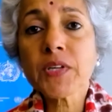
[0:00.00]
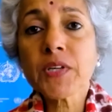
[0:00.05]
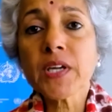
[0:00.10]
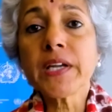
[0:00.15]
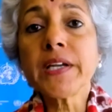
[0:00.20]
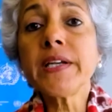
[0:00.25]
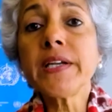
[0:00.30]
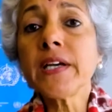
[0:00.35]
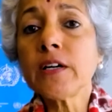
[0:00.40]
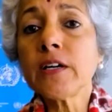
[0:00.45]

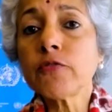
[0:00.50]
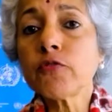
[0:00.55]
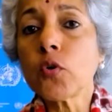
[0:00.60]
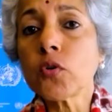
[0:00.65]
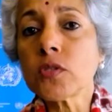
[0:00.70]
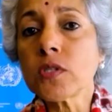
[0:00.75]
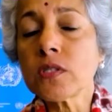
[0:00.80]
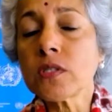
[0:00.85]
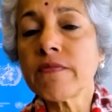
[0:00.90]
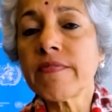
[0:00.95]
India, of
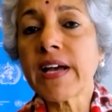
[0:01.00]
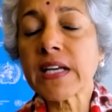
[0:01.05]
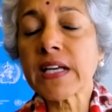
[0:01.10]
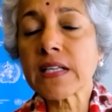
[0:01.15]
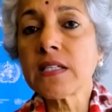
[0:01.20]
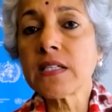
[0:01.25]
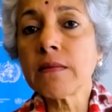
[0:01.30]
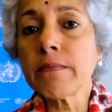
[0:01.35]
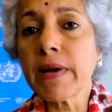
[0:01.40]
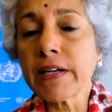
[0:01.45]
course, is a
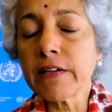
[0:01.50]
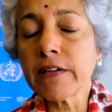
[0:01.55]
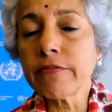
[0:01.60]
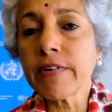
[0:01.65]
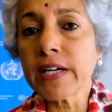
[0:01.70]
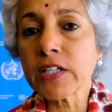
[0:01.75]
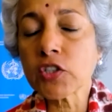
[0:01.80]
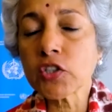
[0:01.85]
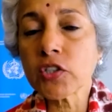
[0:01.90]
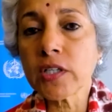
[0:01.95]
vaccine
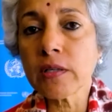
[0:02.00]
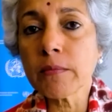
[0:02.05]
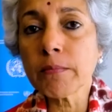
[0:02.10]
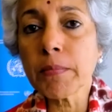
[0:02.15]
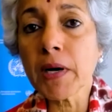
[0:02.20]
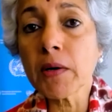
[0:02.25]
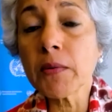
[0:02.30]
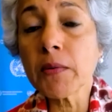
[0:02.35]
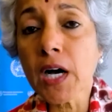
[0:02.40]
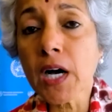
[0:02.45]
manufacturing
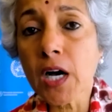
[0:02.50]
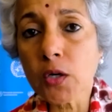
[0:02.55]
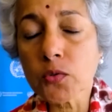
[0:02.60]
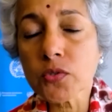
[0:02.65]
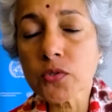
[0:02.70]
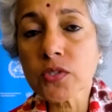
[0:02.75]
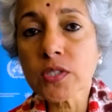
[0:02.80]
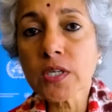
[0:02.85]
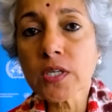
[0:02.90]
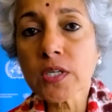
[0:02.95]

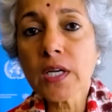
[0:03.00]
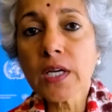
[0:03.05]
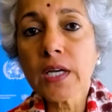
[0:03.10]
powerhouse